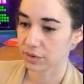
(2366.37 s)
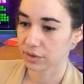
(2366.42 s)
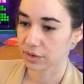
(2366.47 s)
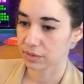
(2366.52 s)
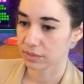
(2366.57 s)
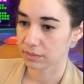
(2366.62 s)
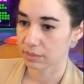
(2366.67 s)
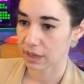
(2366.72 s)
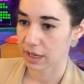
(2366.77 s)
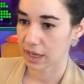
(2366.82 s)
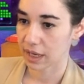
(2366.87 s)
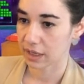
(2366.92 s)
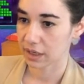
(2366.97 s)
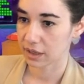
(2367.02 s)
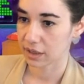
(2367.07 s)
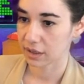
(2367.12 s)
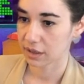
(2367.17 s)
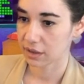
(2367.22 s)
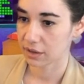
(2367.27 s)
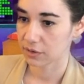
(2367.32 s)
Back,
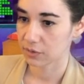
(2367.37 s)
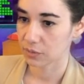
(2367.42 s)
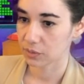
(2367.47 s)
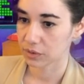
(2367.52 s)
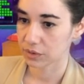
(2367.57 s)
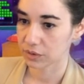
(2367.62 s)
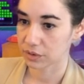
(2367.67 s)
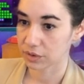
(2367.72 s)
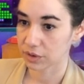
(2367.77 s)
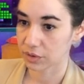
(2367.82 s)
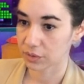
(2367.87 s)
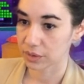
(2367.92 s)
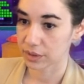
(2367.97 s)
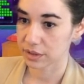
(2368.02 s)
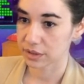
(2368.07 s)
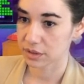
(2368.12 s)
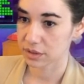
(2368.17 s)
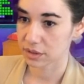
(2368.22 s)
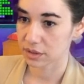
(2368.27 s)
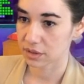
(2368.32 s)
we'll go
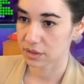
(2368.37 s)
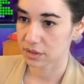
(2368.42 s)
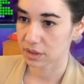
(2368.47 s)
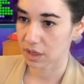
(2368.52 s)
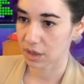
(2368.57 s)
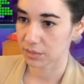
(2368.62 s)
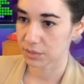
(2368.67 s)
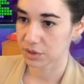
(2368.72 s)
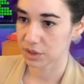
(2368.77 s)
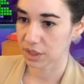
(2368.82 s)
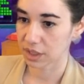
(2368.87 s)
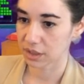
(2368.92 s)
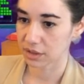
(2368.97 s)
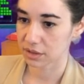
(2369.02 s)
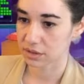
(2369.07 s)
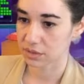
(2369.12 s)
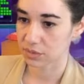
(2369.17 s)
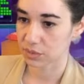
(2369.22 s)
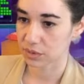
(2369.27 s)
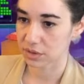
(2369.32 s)
into these
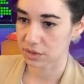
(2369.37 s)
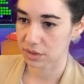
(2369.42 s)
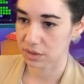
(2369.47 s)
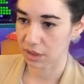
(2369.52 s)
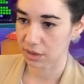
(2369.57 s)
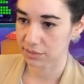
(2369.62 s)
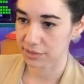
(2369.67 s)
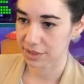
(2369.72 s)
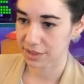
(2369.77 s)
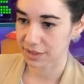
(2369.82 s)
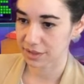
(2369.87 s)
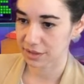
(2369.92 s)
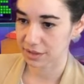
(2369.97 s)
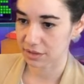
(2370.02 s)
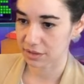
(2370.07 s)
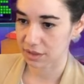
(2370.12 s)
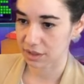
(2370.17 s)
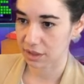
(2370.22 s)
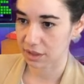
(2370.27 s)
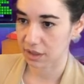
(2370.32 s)
objects. Where's the objects? There
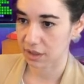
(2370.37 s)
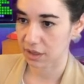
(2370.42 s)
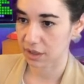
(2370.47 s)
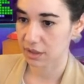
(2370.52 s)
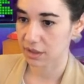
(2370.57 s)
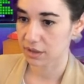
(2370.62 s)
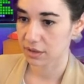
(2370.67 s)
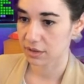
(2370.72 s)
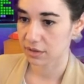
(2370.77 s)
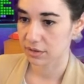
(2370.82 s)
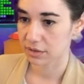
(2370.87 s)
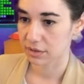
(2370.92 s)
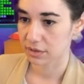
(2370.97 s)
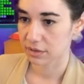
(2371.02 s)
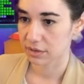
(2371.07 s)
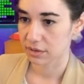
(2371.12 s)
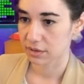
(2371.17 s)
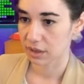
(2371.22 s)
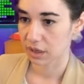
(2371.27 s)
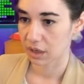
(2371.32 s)
they are.
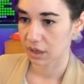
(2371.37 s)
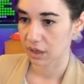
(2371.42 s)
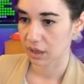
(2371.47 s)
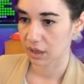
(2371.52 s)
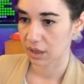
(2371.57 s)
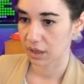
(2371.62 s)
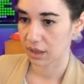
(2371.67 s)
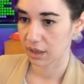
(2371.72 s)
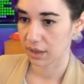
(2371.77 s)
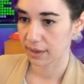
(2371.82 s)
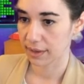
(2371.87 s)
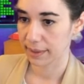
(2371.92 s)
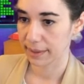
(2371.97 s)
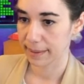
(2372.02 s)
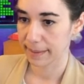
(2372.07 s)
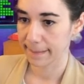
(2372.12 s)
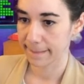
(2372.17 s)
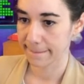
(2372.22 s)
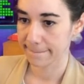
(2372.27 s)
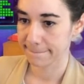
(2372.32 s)

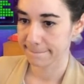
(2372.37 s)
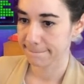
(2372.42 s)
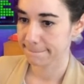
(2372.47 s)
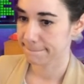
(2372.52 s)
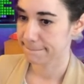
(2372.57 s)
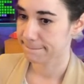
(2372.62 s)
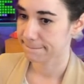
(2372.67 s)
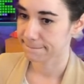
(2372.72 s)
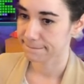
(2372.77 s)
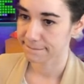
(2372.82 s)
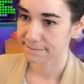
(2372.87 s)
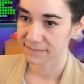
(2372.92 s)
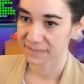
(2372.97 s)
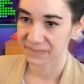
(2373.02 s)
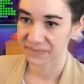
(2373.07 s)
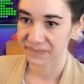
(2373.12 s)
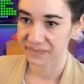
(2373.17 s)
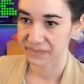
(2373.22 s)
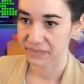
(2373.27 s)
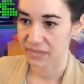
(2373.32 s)
A
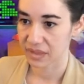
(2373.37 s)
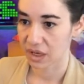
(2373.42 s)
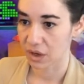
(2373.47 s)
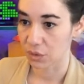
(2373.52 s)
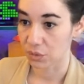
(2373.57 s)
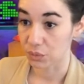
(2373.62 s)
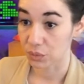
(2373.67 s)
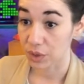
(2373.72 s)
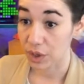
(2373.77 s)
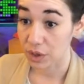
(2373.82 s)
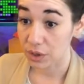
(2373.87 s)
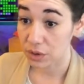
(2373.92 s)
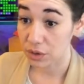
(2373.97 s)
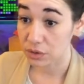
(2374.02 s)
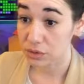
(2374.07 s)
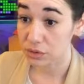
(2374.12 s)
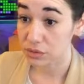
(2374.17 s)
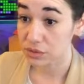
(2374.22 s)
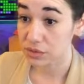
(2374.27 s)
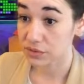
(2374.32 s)

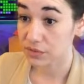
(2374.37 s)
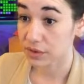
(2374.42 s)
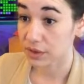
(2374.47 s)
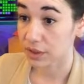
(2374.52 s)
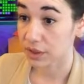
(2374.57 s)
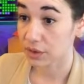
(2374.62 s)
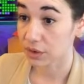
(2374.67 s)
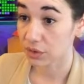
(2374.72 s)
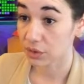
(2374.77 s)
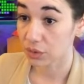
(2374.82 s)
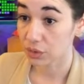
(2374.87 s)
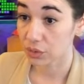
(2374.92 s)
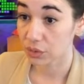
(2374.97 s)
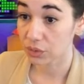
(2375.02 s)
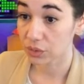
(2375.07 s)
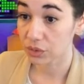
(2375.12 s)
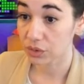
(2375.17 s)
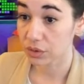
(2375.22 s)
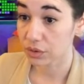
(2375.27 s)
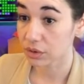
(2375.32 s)
rose, very
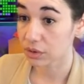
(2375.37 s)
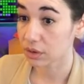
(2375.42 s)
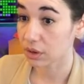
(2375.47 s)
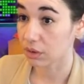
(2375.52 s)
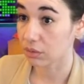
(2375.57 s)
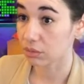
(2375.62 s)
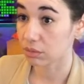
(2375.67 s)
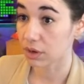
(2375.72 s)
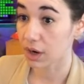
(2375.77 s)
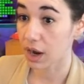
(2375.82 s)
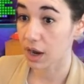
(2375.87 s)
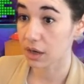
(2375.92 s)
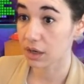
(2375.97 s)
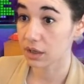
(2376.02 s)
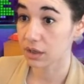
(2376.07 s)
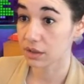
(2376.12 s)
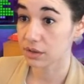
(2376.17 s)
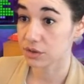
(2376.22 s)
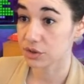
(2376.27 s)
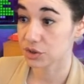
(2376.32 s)
cool. A rock,
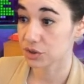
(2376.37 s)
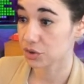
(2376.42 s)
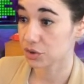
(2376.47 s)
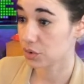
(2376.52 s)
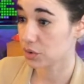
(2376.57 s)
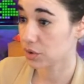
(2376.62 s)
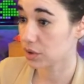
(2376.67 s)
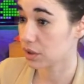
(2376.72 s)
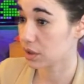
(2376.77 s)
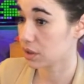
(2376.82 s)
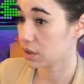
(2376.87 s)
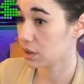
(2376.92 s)
sure.